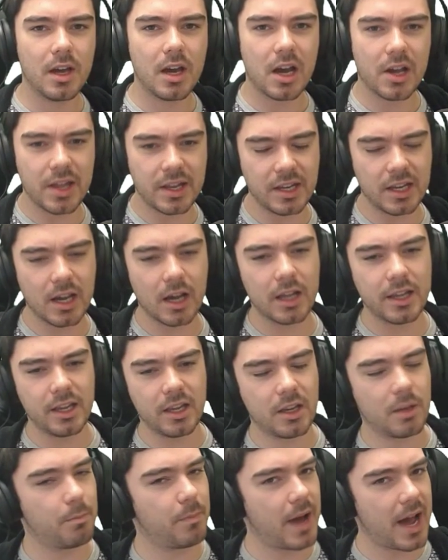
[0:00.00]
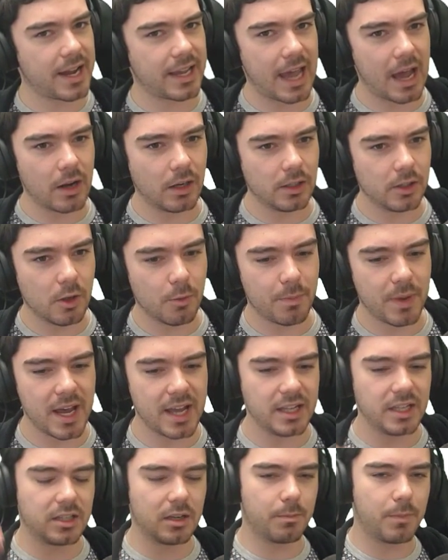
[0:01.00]
and then you can back out a little
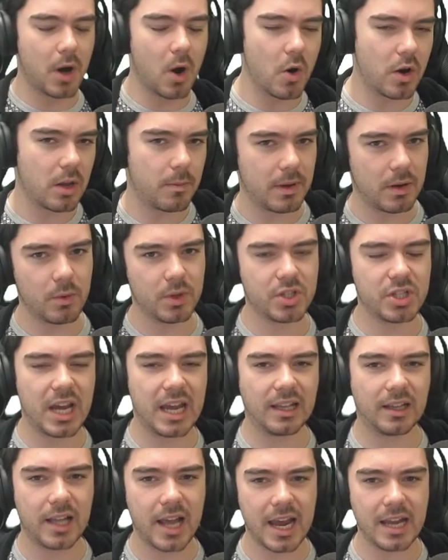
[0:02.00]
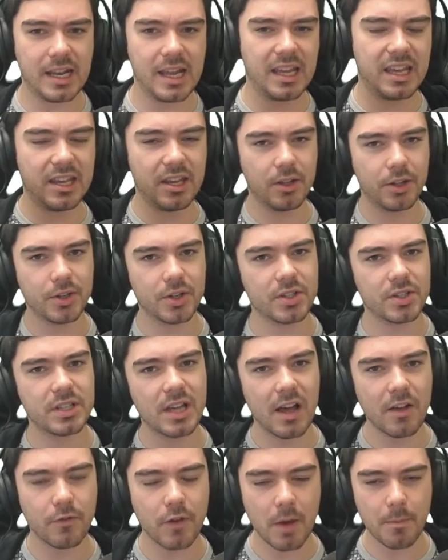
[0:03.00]
bit, you can poke a bit with Chain Lightning, heal
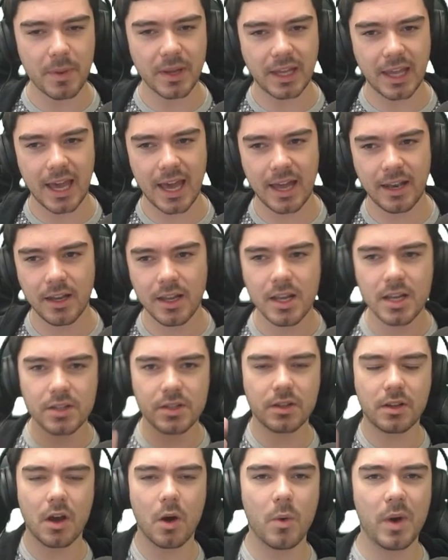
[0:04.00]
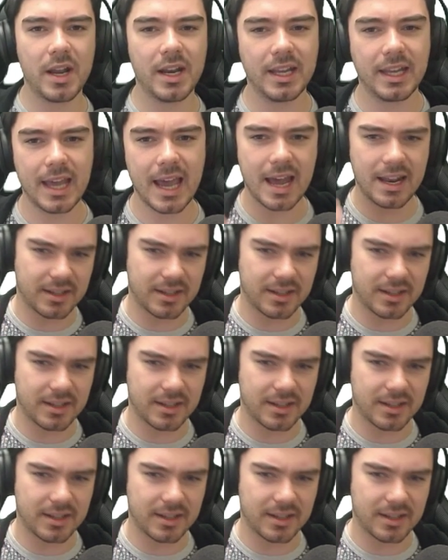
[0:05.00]
yourself up again to go in again.